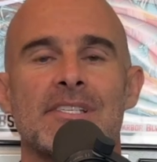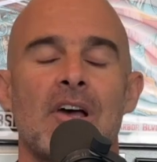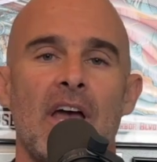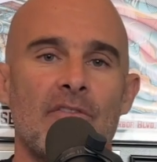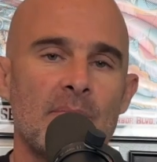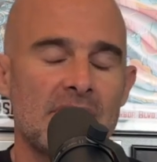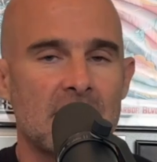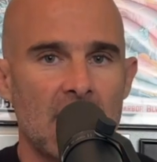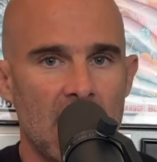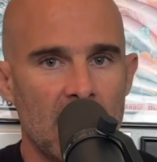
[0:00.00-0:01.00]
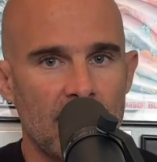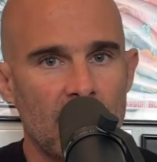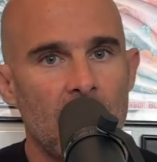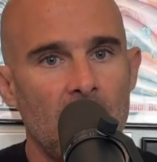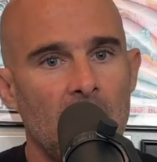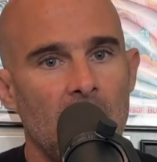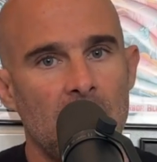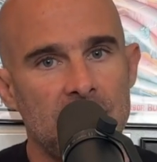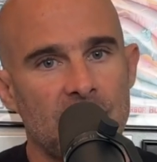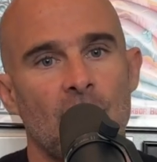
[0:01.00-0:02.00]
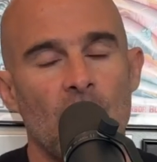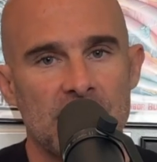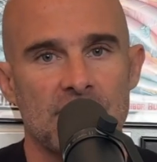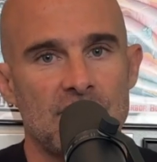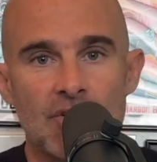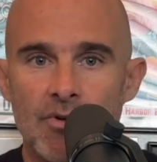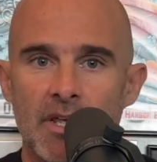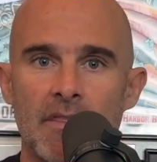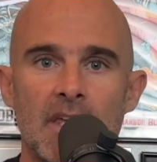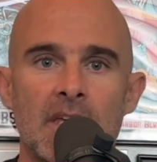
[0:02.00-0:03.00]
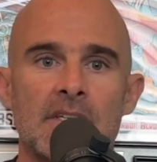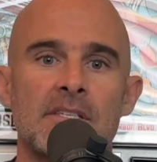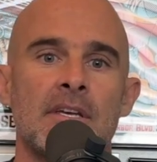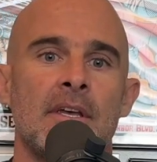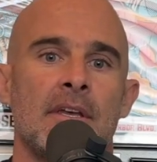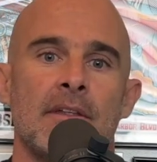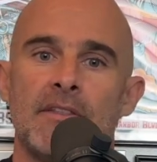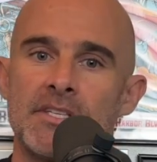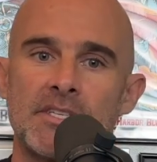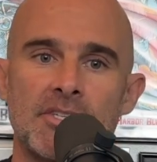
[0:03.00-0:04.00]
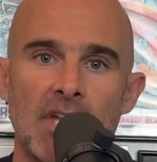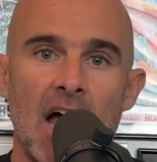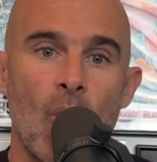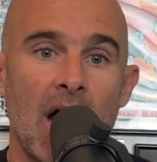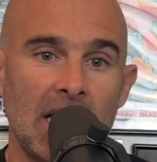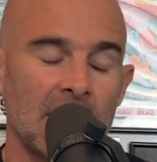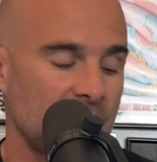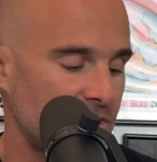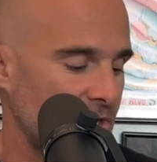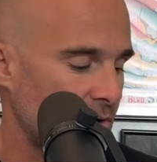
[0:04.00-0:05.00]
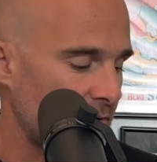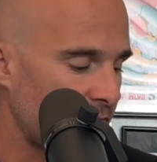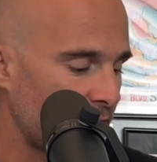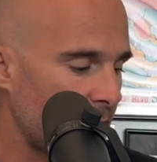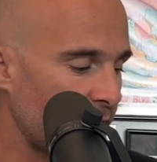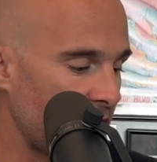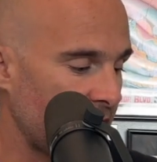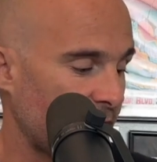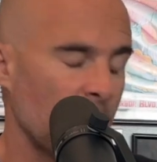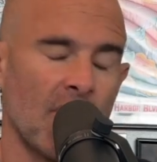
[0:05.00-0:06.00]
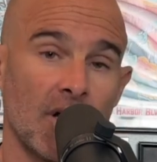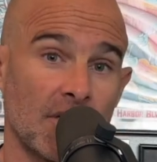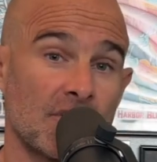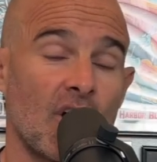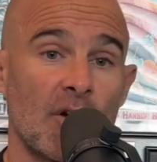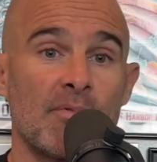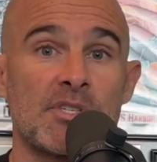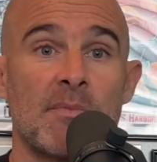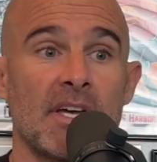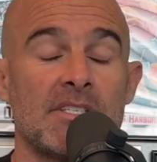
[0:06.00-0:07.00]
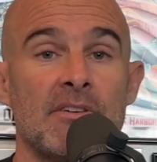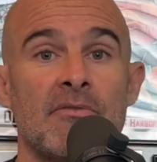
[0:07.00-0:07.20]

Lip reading: Now, everybody's going to have different ways of doing things. This is how I like to do it, from writing from a guitar perspective.